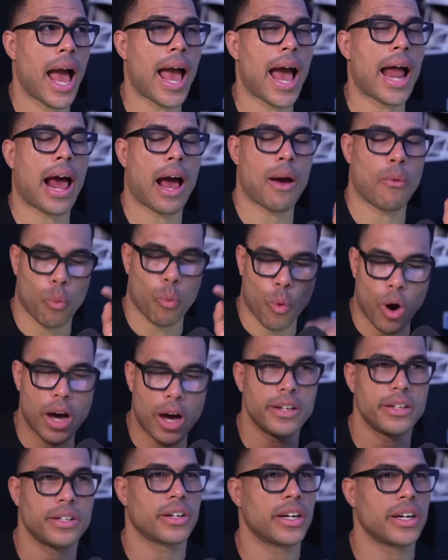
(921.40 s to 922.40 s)
And I
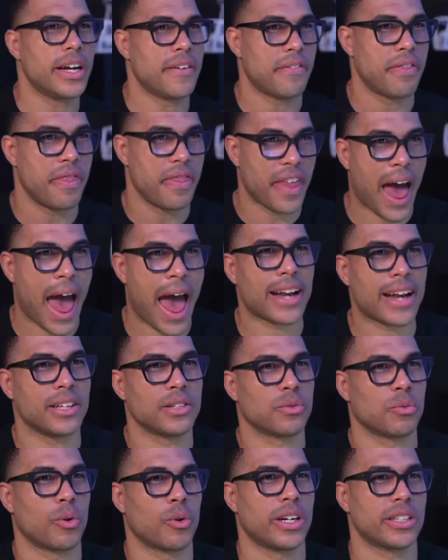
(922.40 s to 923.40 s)
wonder if that
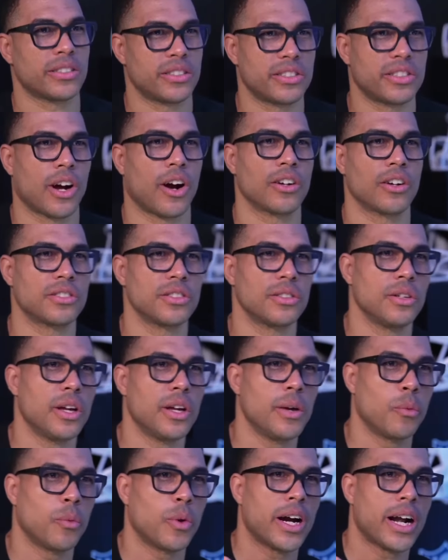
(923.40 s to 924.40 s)
is where it starts
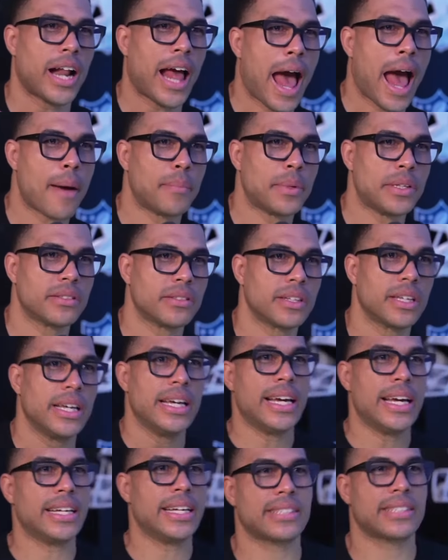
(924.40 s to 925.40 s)
and where it happens.
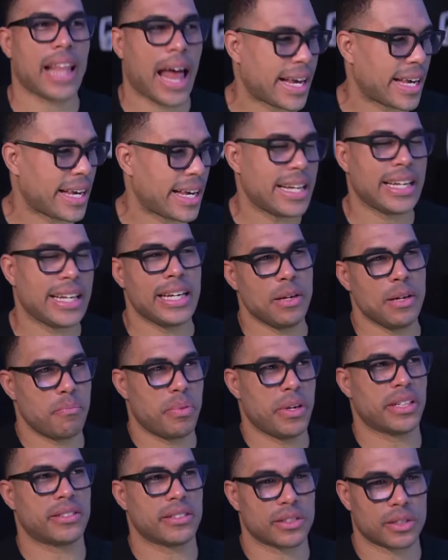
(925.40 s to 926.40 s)
It's like in any
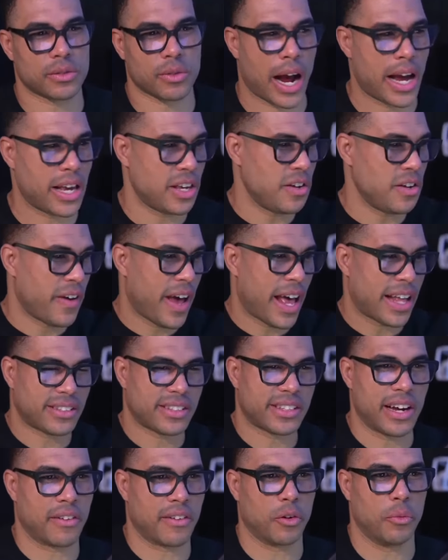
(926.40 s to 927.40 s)
business, right? You've had
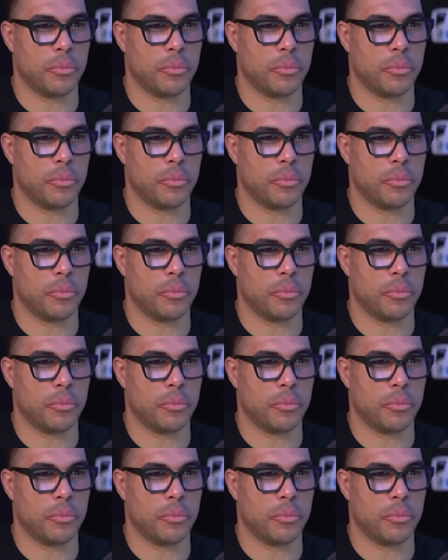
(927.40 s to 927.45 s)
several